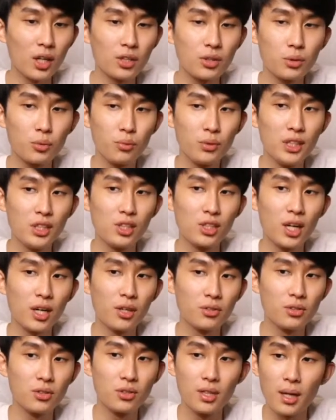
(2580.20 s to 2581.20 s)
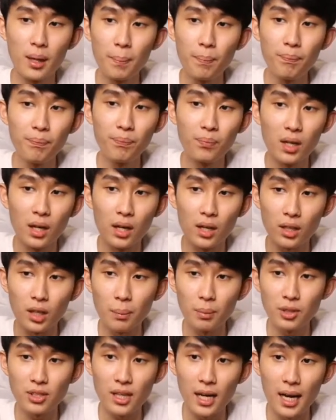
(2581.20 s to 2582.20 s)
to reach out to them a
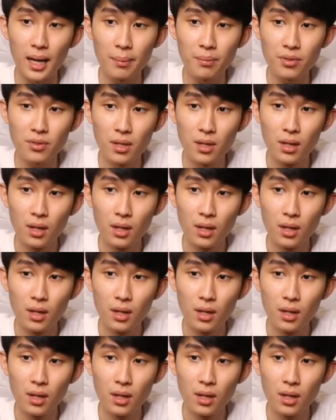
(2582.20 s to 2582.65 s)
couple times.